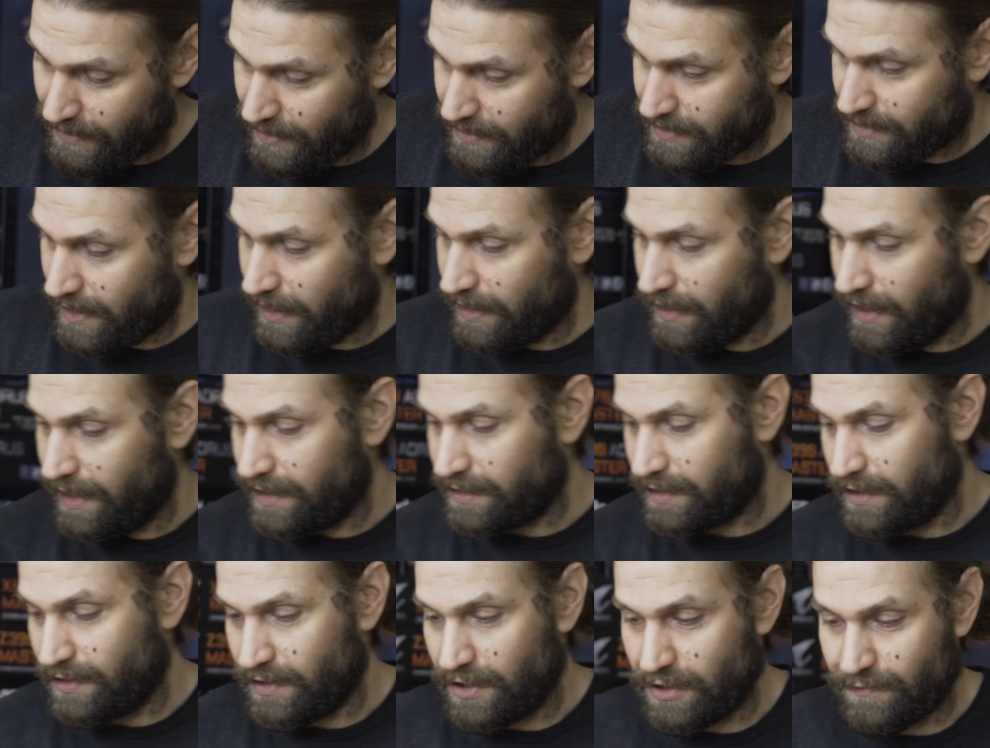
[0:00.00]
this. I
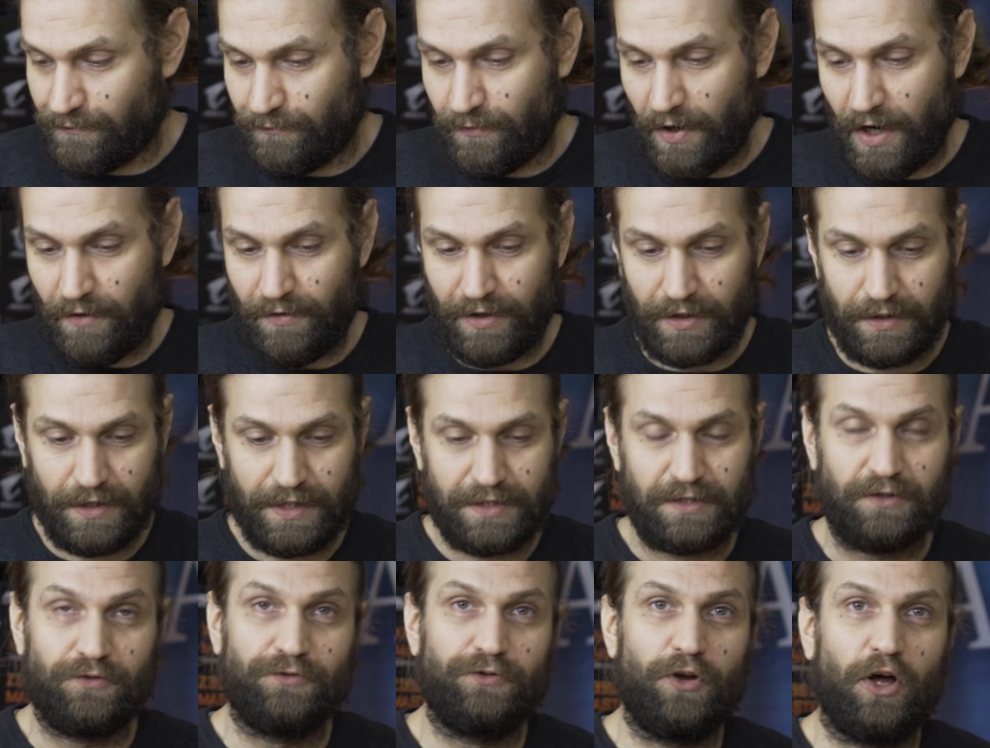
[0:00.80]
like that there's very
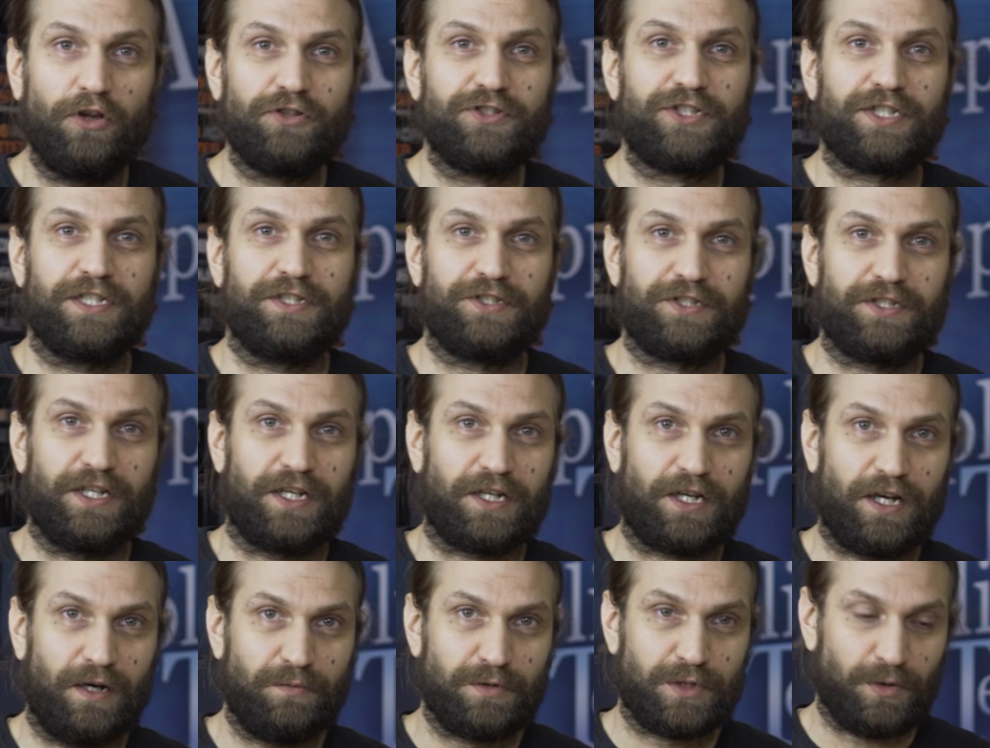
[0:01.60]
little nonsense
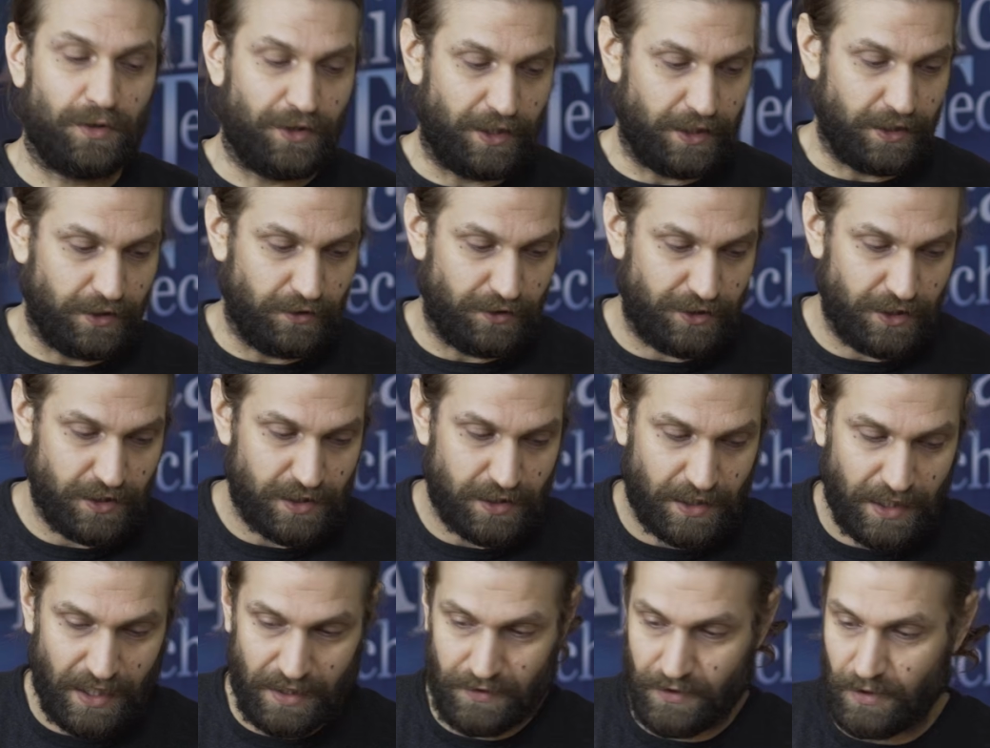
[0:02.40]
that comes with it. You
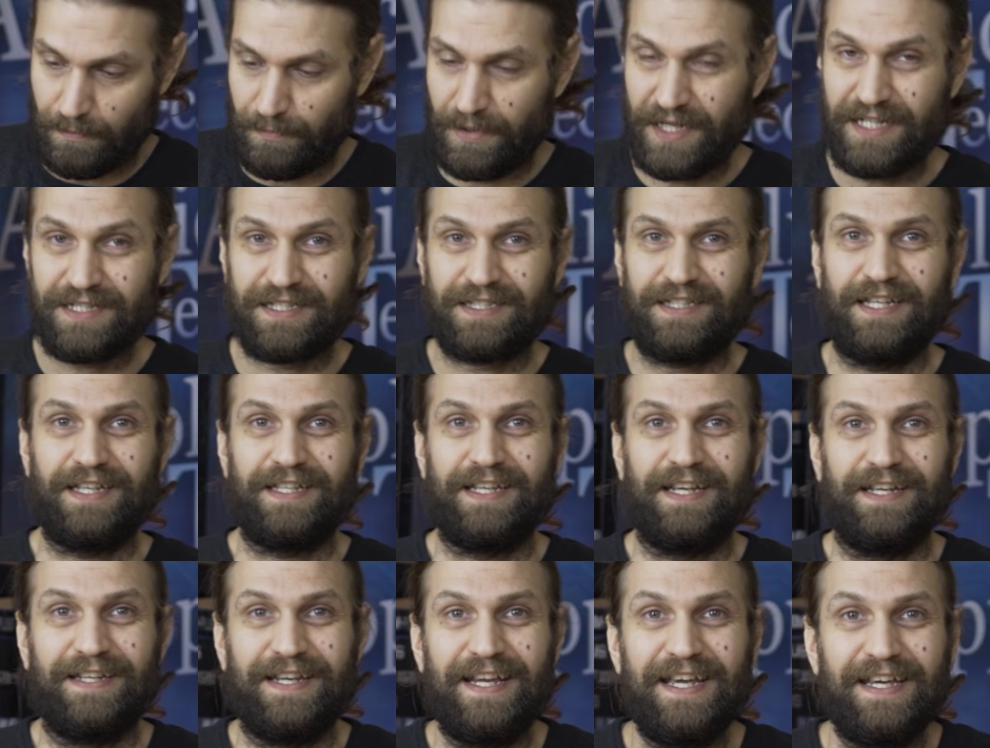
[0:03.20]
just get the bits that
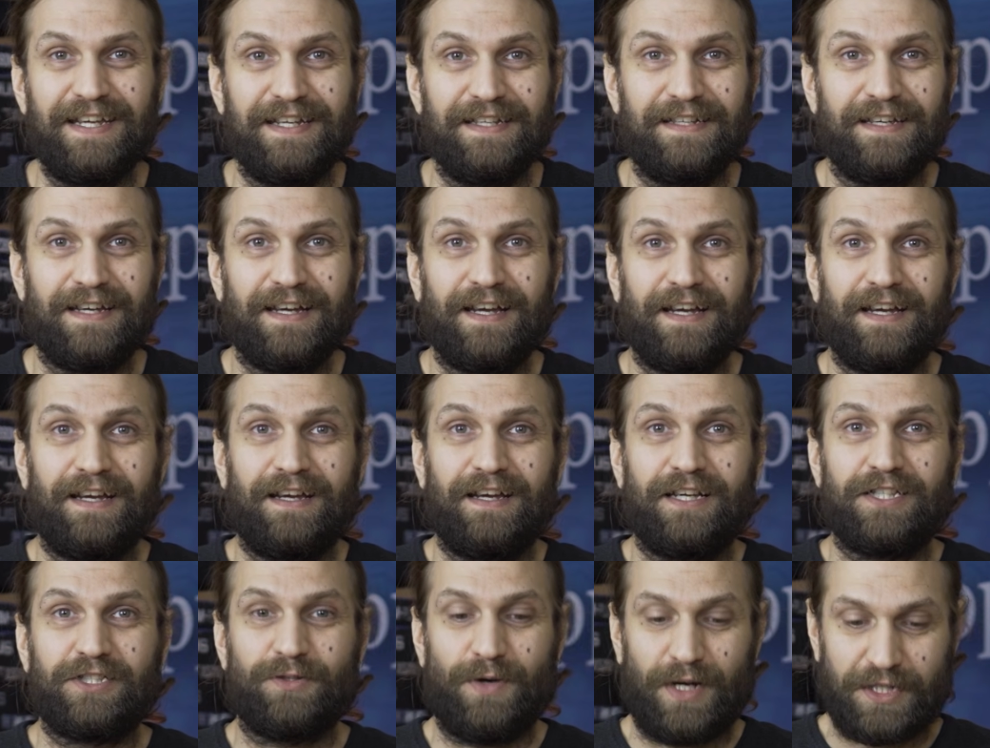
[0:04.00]
you need
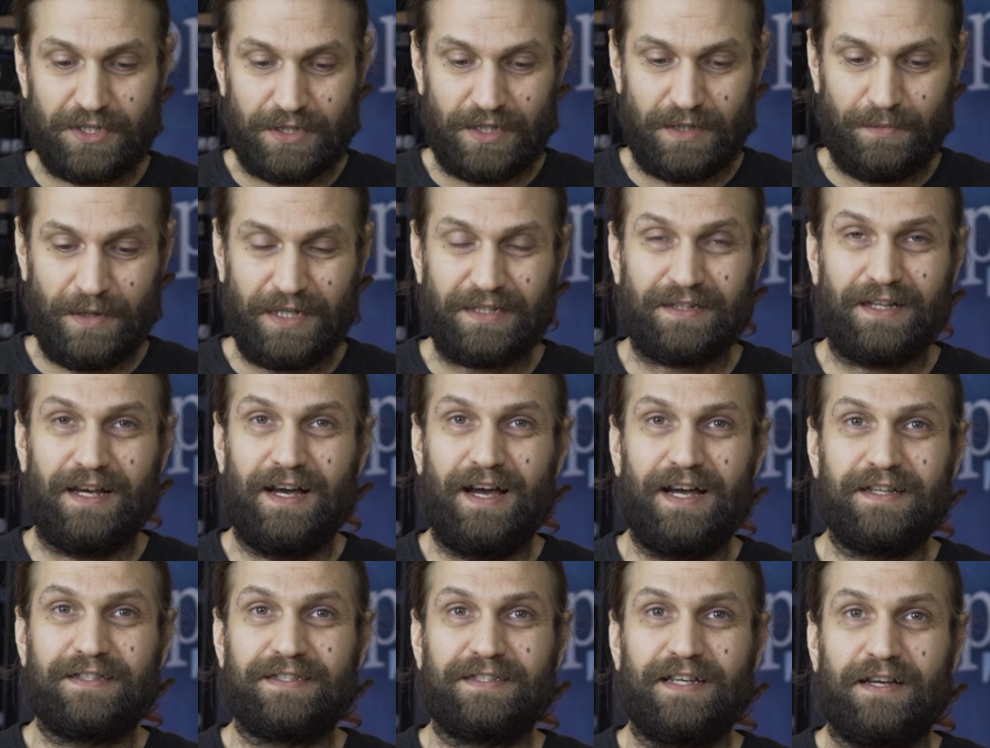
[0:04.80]
to actually make the
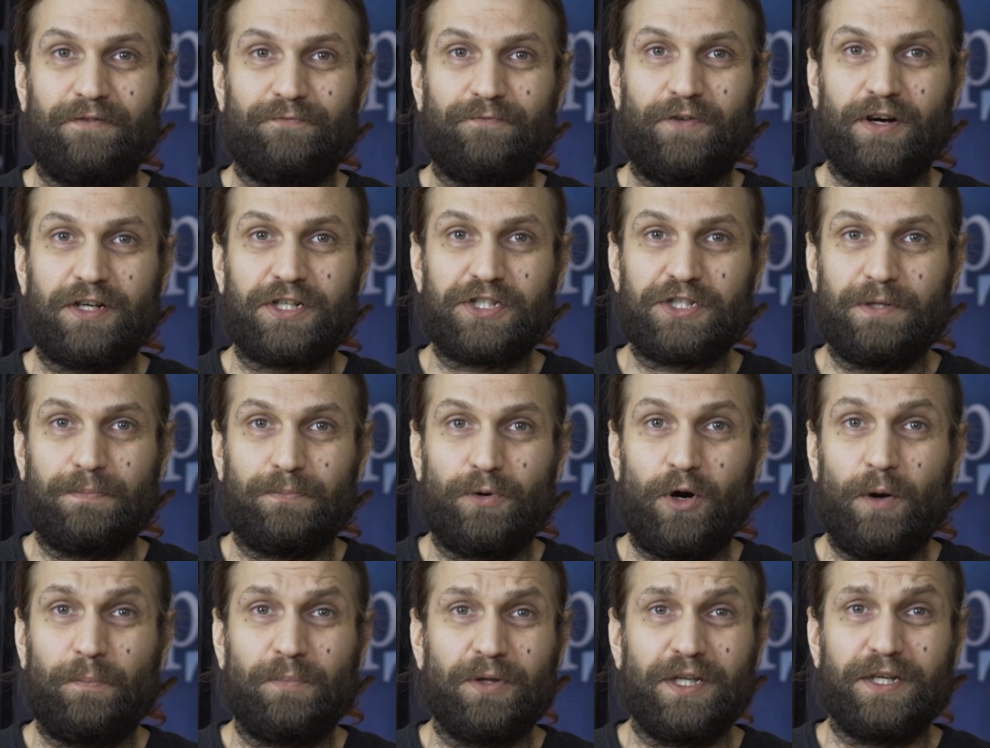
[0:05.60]
headset function
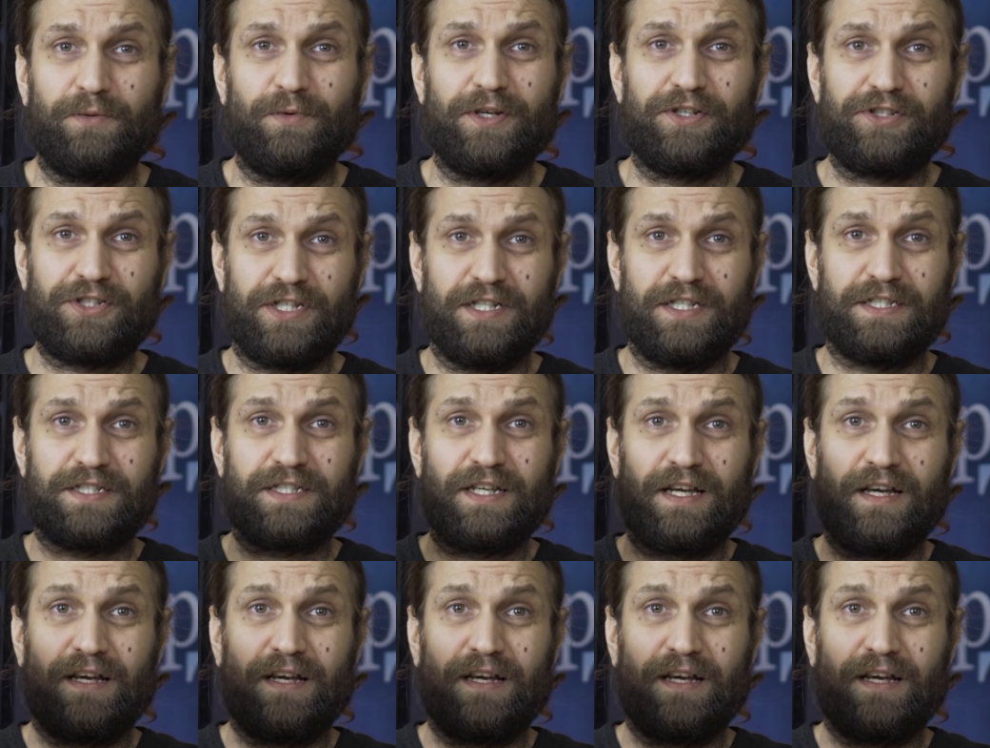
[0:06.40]
properly, which is